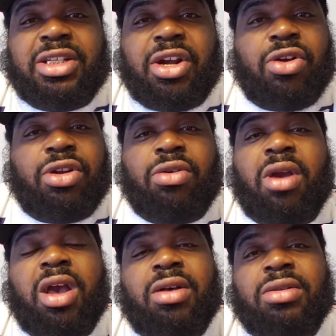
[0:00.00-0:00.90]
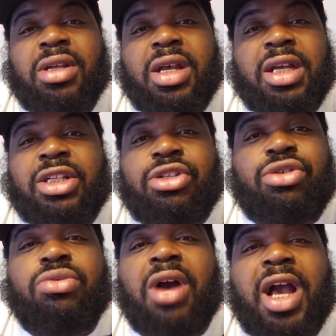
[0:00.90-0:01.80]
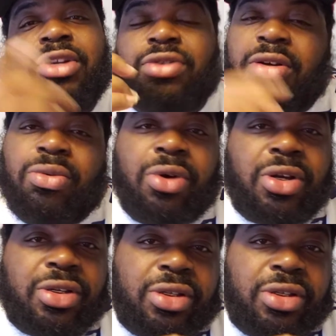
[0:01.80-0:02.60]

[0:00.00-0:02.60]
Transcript: They're on the ground because it's too hot drinking water.